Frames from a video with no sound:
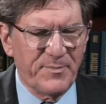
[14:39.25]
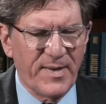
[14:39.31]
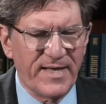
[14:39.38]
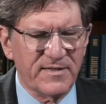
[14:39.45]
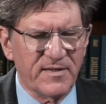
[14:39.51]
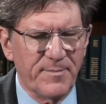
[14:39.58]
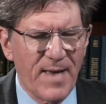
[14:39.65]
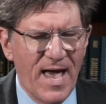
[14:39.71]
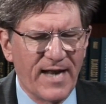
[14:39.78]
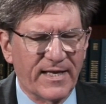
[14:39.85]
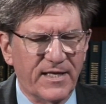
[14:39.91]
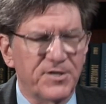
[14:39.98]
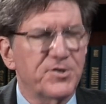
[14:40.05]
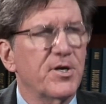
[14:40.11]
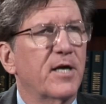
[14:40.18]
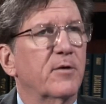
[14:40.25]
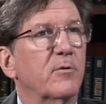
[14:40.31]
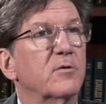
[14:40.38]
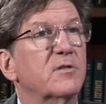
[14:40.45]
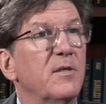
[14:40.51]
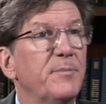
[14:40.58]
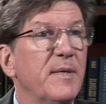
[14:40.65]
Pace-O-Matic in
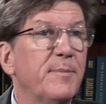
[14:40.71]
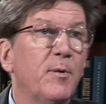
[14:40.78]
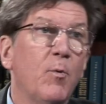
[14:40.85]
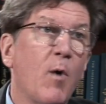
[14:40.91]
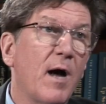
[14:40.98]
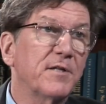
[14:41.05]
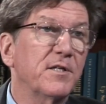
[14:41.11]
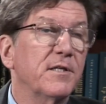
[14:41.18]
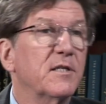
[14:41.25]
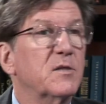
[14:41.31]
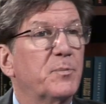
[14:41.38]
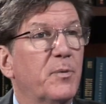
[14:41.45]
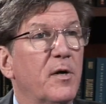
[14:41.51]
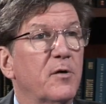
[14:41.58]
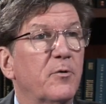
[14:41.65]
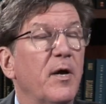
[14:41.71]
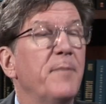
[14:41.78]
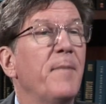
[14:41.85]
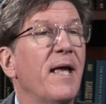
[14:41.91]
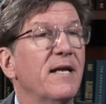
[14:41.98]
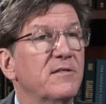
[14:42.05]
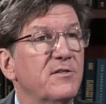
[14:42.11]
general. Some people watching this
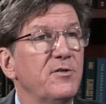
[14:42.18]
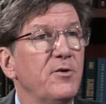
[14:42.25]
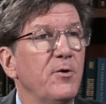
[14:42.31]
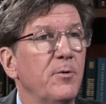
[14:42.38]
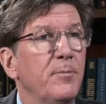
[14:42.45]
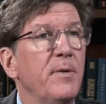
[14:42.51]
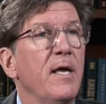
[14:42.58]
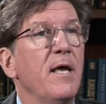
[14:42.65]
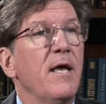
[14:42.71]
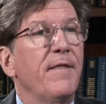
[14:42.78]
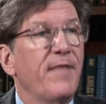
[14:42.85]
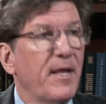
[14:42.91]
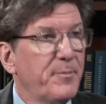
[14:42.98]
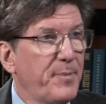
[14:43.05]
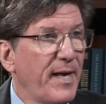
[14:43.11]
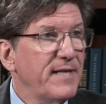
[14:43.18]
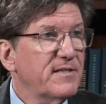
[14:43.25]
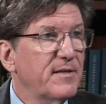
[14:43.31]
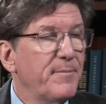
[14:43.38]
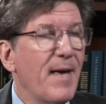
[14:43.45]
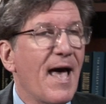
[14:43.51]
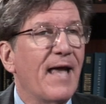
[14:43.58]
program may assume that
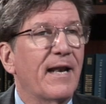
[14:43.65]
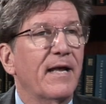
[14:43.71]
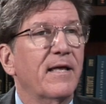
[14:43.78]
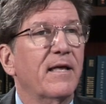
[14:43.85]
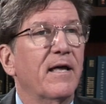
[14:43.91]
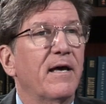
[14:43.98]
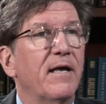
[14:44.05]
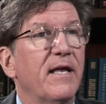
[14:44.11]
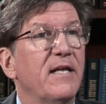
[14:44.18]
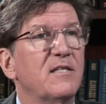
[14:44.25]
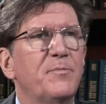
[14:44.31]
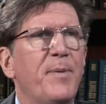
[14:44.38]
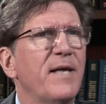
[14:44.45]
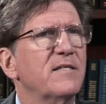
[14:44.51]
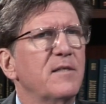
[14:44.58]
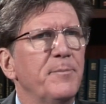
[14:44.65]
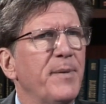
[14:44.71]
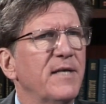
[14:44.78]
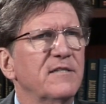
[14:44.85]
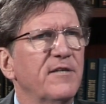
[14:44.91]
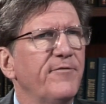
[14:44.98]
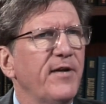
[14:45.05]
Pace-O-Matic is based in
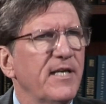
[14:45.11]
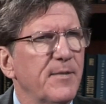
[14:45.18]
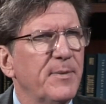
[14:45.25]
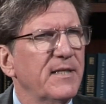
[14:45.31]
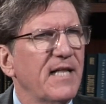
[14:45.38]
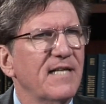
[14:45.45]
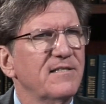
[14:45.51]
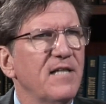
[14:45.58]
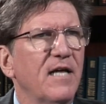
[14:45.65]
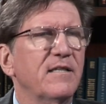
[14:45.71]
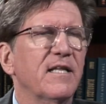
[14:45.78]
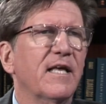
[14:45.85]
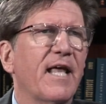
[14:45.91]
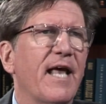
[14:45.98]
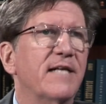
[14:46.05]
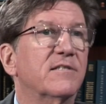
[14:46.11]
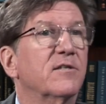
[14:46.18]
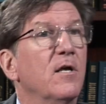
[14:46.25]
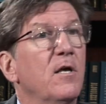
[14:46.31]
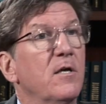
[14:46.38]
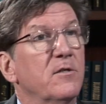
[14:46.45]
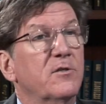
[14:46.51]
Pennsylvania, but that's not the case.
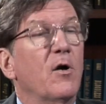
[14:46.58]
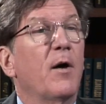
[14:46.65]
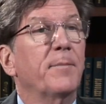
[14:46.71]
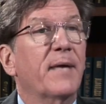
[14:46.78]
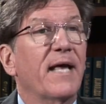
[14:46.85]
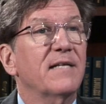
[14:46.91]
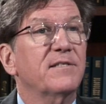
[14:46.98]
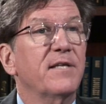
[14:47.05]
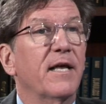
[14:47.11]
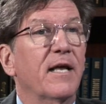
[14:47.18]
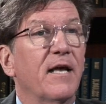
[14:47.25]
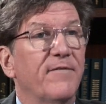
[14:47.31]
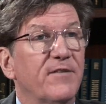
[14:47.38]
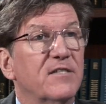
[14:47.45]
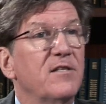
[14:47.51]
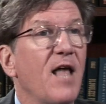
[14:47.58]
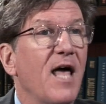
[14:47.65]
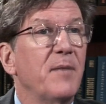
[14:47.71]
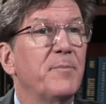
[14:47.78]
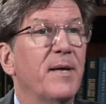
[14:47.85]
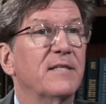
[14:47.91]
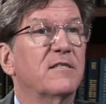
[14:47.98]
So I'm guessing if it's
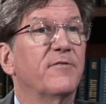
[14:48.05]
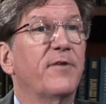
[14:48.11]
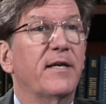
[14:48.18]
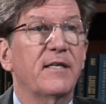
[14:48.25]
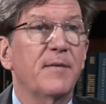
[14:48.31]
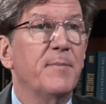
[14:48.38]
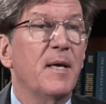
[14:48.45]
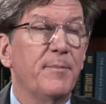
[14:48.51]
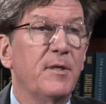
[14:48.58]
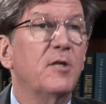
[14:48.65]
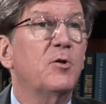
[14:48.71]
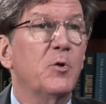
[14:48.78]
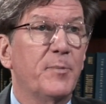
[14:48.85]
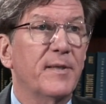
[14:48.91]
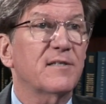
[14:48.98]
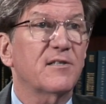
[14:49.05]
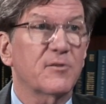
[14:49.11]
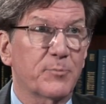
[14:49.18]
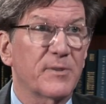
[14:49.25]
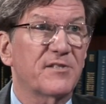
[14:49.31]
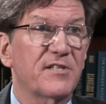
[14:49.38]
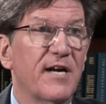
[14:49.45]
not in Pennsylvania, maybe you do
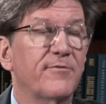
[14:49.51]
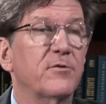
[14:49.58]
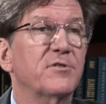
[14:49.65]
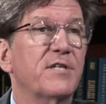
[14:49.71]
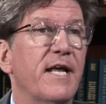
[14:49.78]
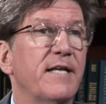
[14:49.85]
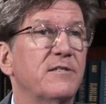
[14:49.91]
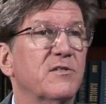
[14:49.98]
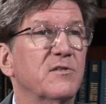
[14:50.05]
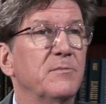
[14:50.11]
business with several states?